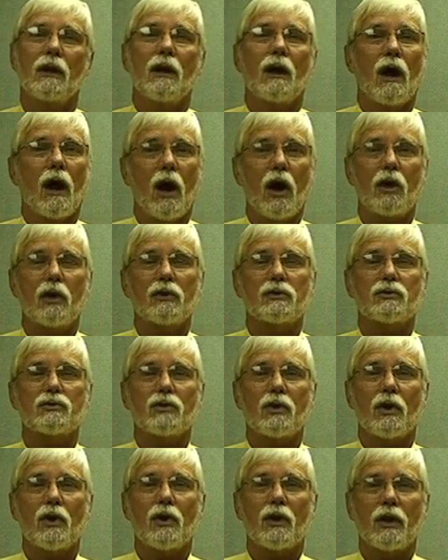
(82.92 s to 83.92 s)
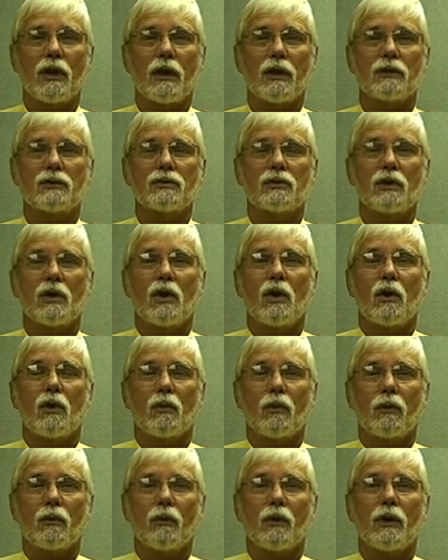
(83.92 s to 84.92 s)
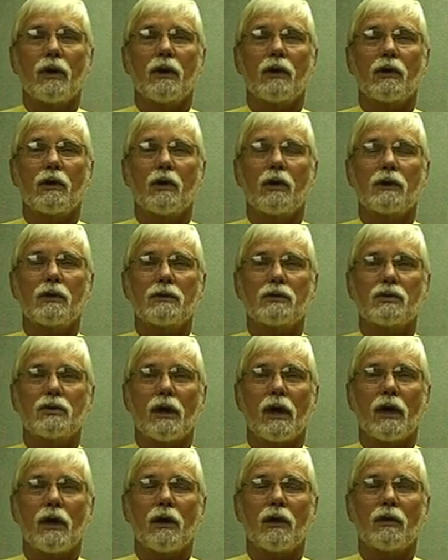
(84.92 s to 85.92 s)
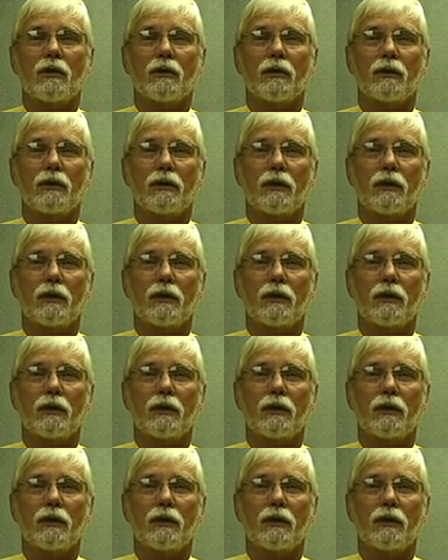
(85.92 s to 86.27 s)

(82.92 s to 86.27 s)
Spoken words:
Our concern is when we are doing the shell